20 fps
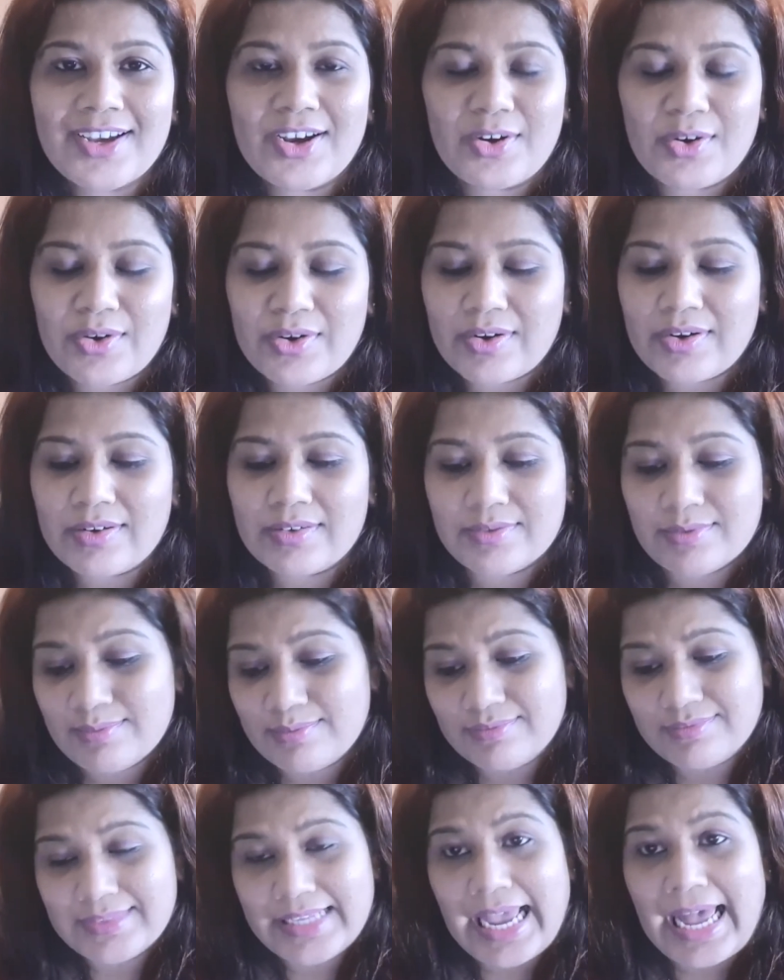Or
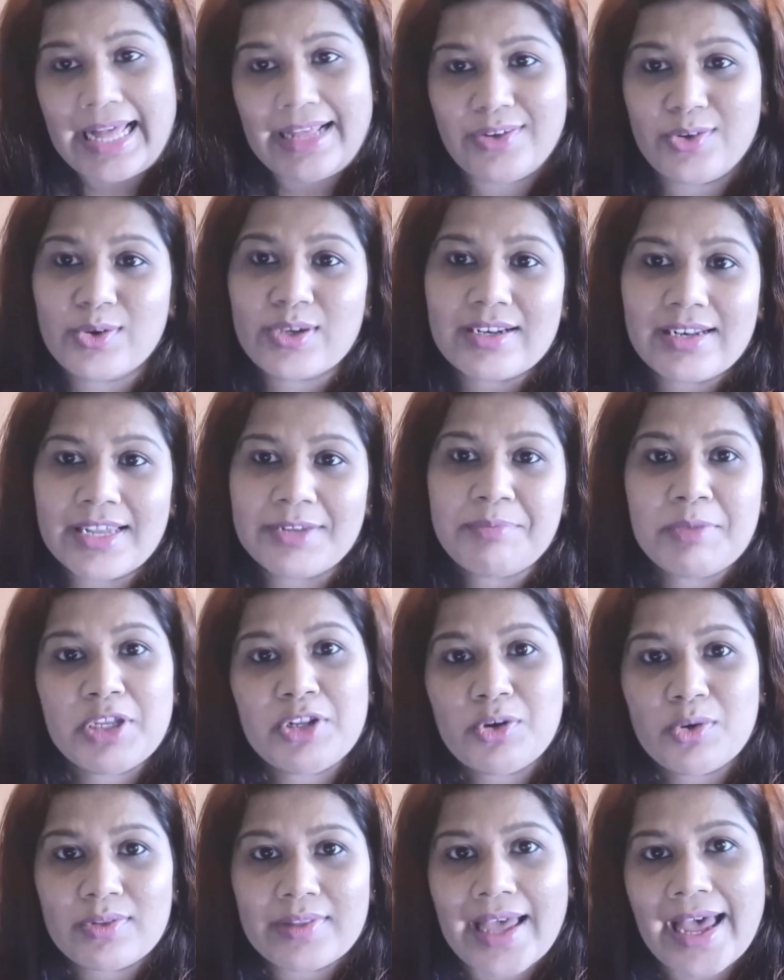yeah, you can let me
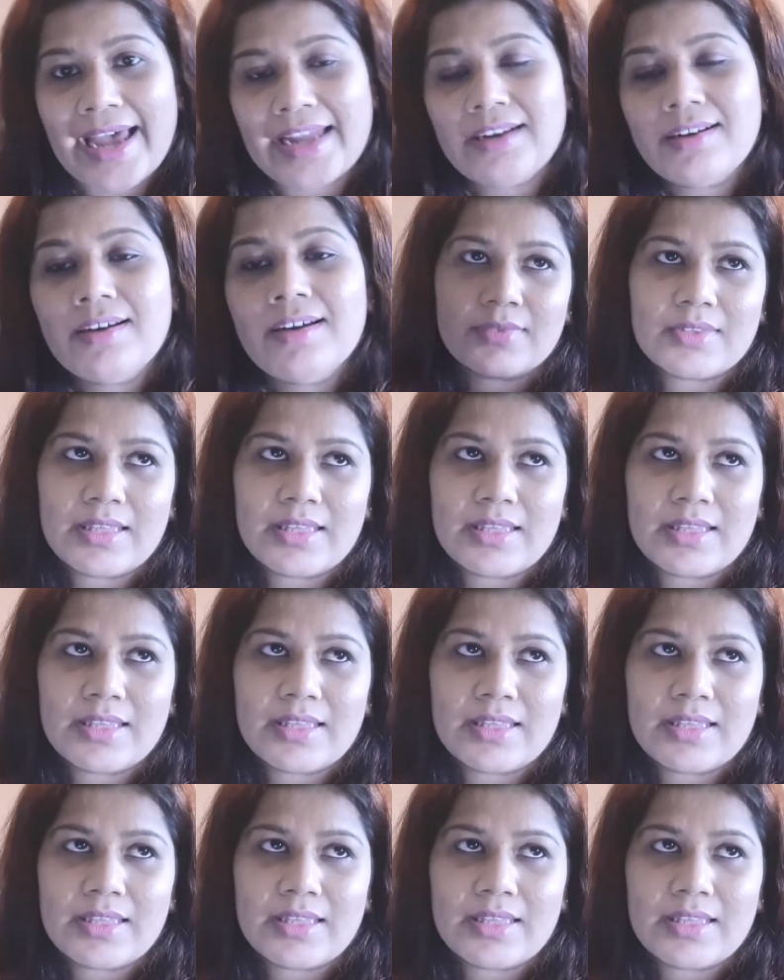know that.